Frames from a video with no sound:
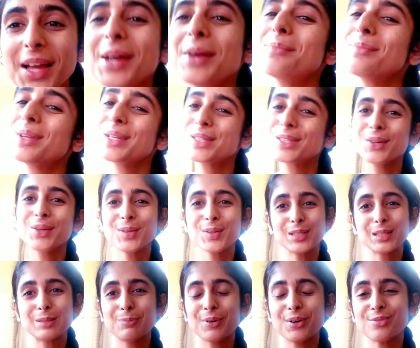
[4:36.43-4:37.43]
please don't
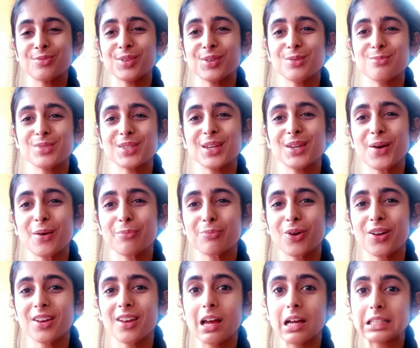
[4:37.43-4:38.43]
use perfumes in your
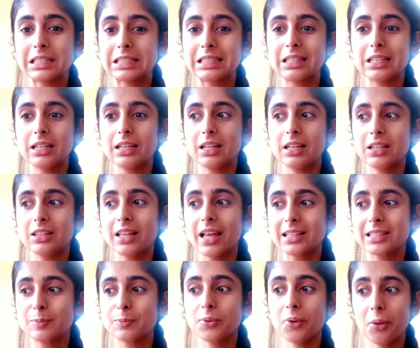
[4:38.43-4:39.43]
products.
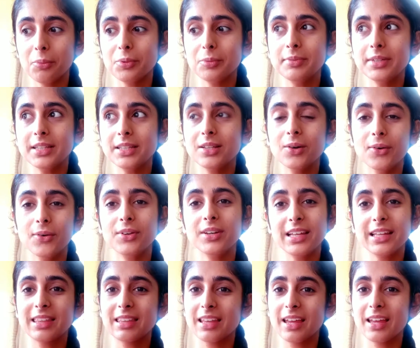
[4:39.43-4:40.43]
That's probably the
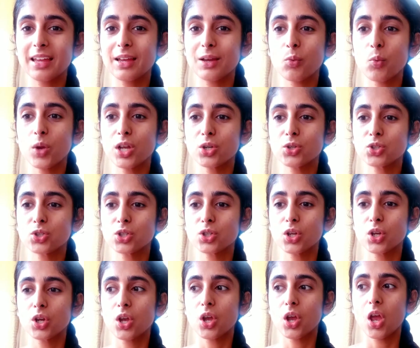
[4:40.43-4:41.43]
only thing
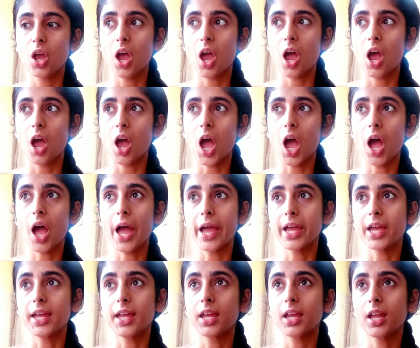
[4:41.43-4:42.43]
which
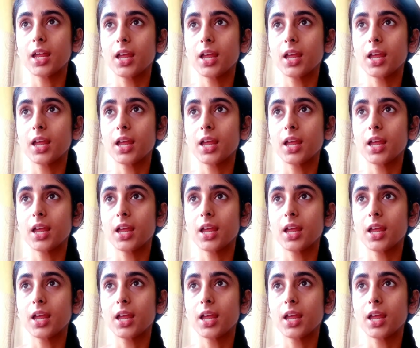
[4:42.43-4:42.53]
I